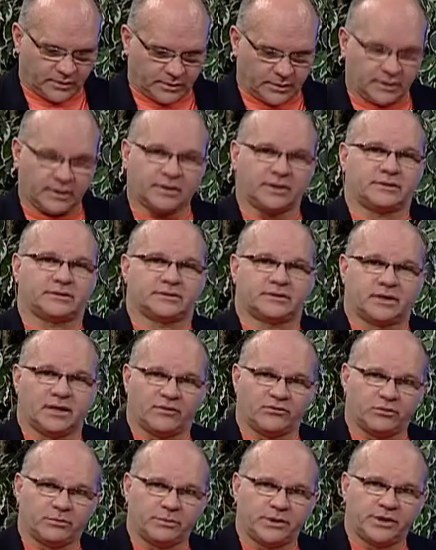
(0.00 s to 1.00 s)
it's
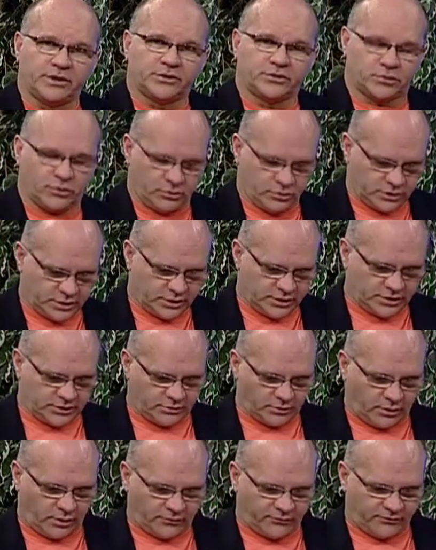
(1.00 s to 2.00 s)
government intrusion
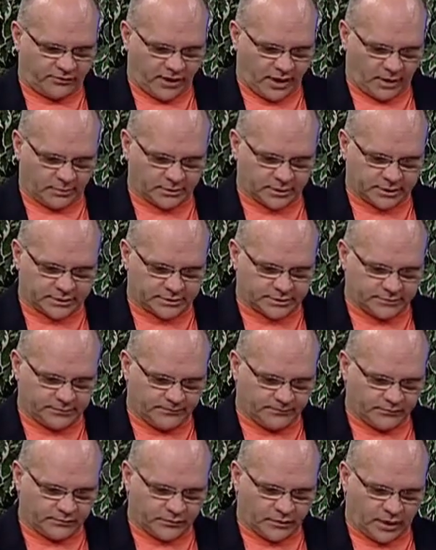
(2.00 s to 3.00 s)
into our families.
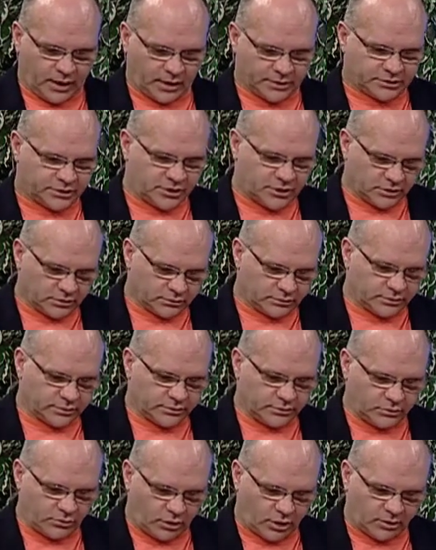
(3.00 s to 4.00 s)
Children
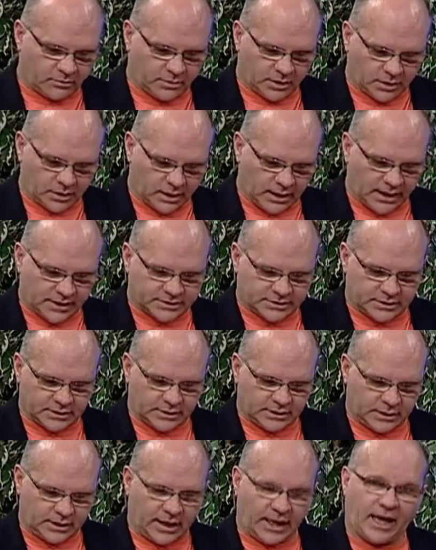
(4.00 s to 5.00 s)
who are
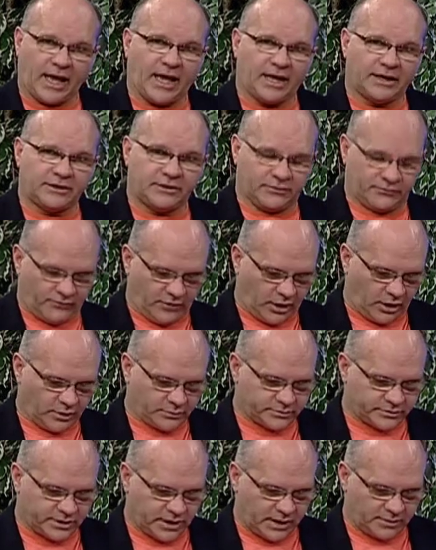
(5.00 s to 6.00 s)
molested and
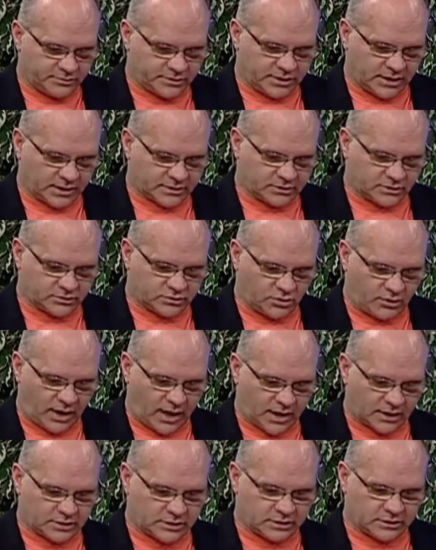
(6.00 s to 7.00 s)
develop same-sex
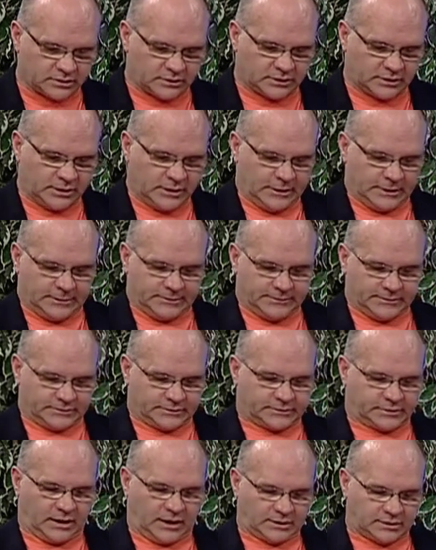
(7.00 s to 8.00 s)
attractions,
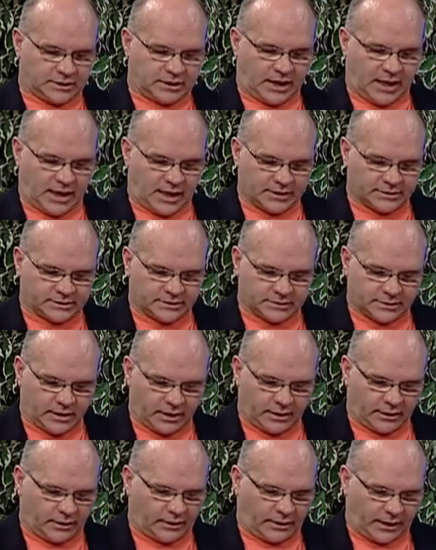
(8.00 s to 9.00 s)
such as
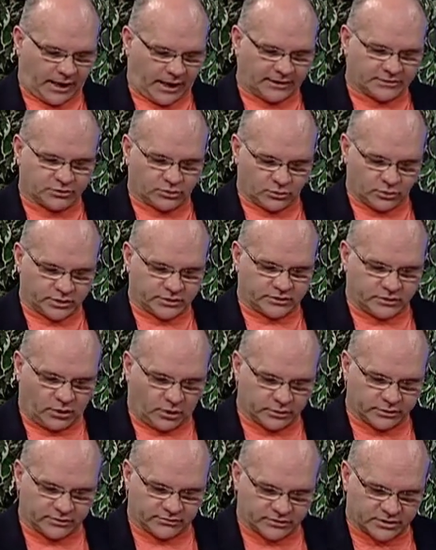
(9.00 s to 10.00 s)
a
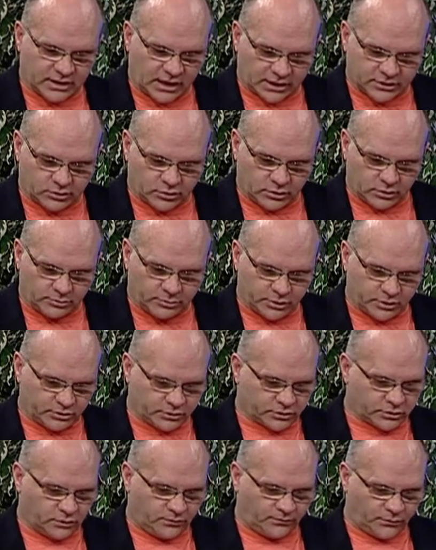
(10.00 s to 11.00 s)
result of sexual
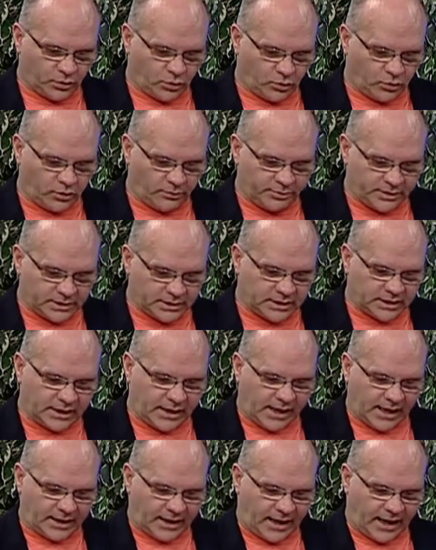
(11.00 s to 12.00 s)
abuse, will be
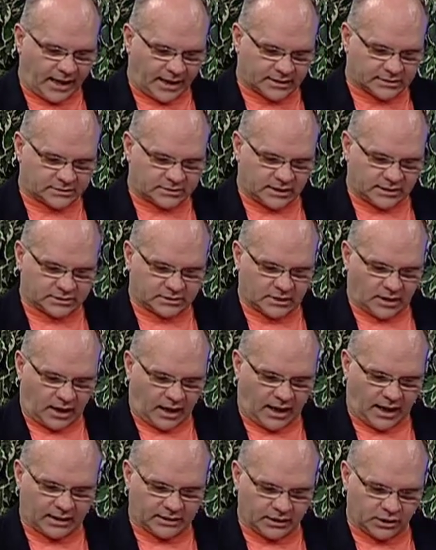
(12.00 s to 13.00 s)
denied access to
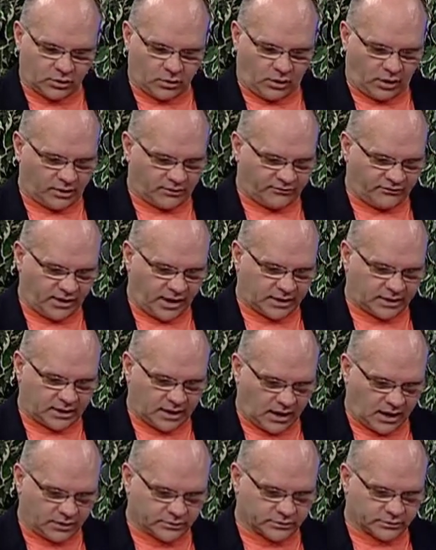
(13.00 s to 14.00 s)
highly qualified
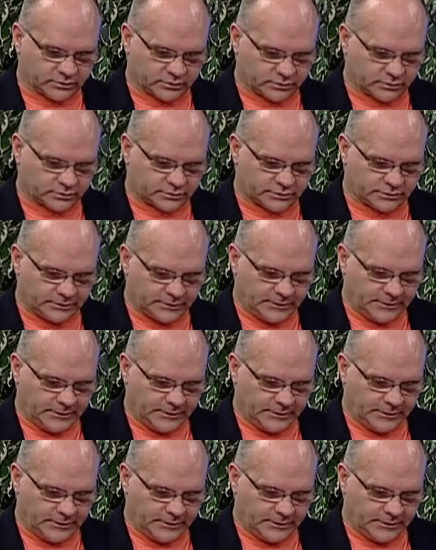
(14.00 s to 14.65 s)
counselors.